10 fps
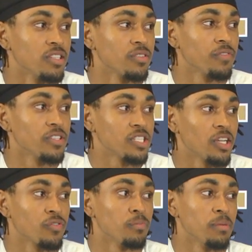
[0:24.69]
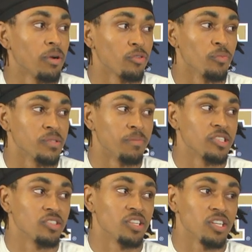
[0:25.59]
It's a fun challenge for me and my group
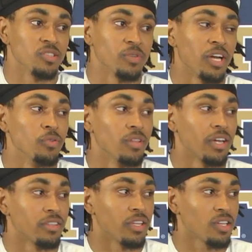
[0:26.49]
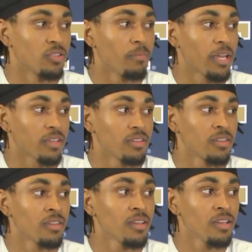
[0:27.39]
especially because we got to do a lot of thinking on the back end.